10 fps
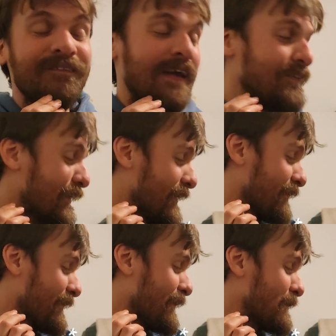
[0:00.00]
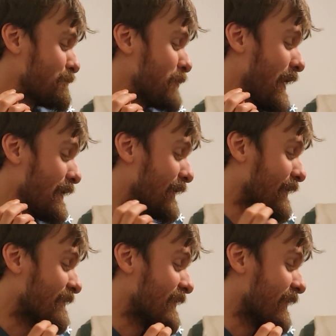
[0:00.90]
Maybe I'll get around to painting
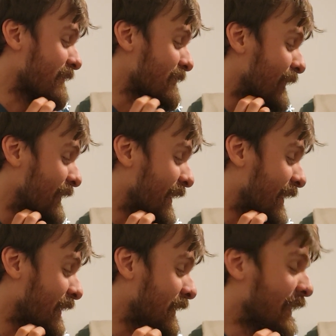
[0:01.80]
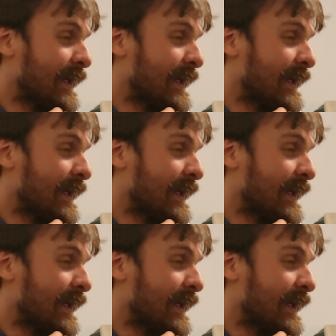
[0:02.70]
these things one day.